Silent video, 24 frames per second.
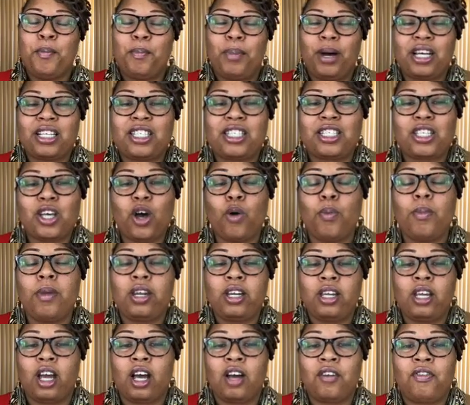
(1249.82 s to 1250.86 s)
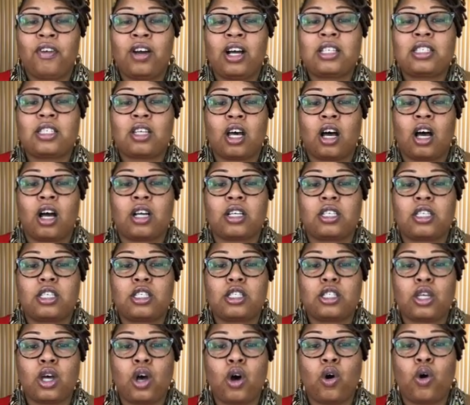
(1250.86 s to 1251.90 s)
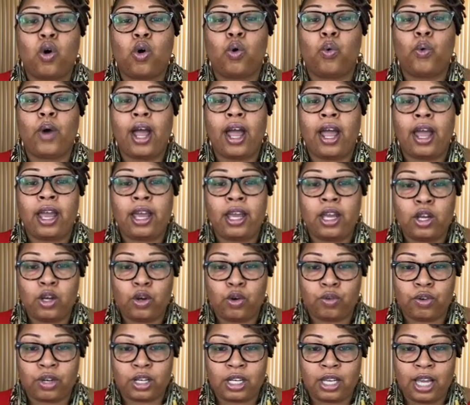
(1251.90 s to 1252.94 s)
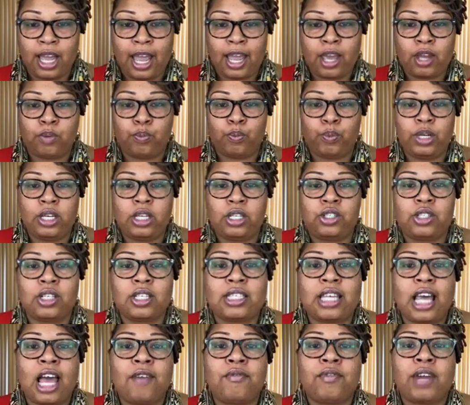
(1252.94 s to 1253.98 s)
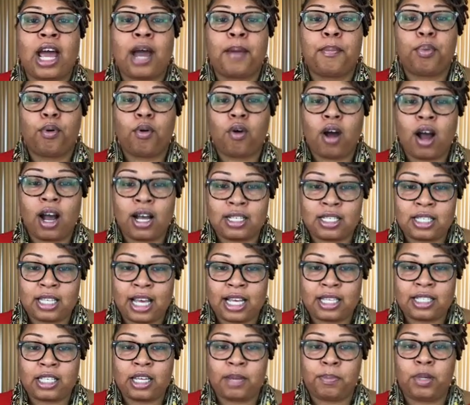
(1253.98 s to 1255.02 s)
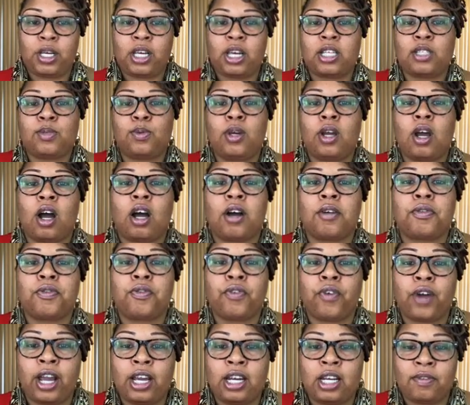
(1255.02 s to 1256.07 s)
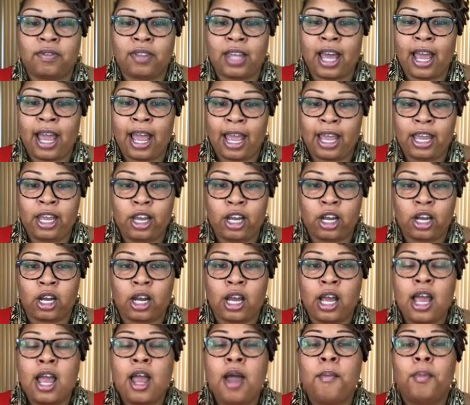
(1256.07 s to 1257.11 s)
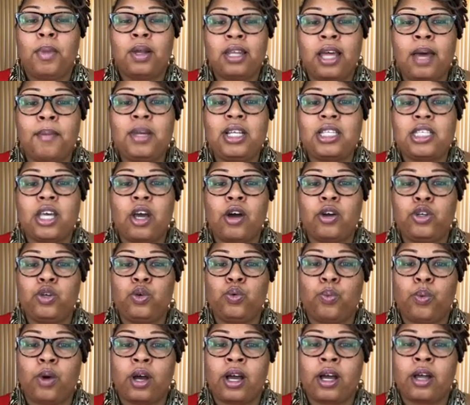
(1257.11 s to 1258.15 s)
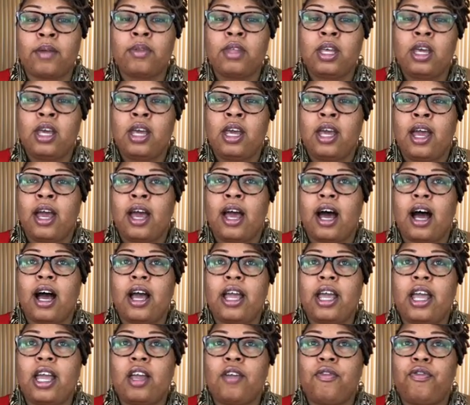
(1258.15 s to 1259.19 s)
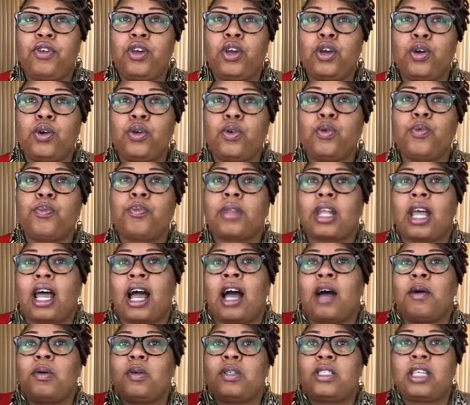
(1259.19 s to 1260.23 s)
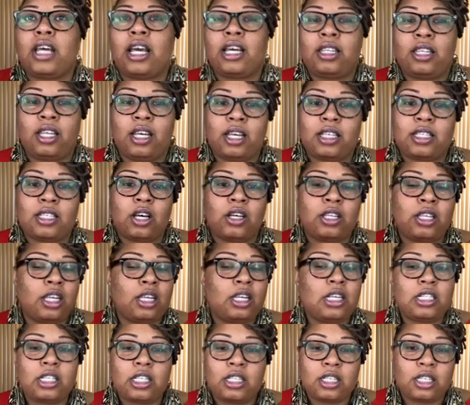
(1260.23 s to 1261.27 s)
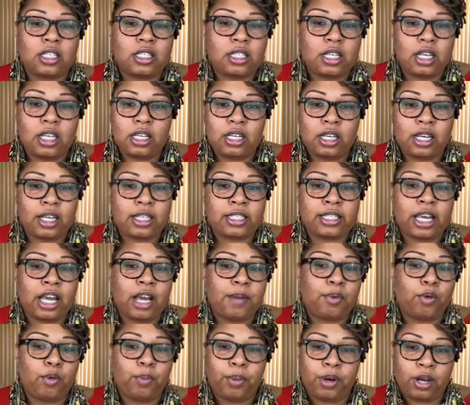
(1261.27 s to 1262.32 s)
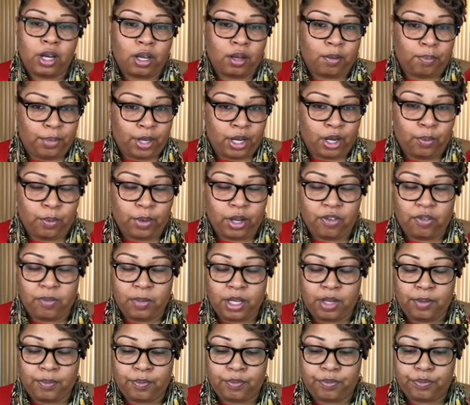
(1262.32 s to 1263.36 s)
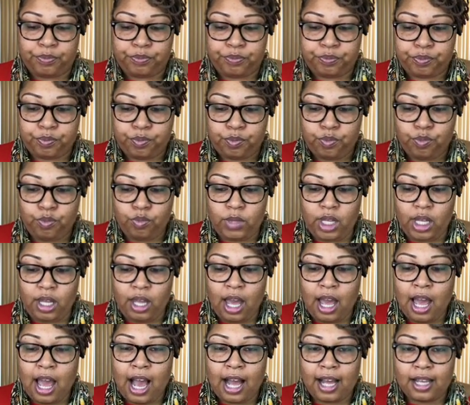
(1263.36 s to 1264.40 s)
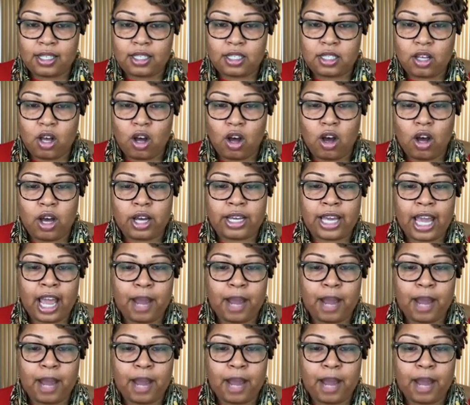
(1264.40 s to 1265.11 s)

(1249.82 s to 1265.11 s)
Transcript: but so many of us are so angry, and we just have not processed it because we are afraid of that anger. But let me tell you what, I will say this, and this is a silly example, but bear with me. I saw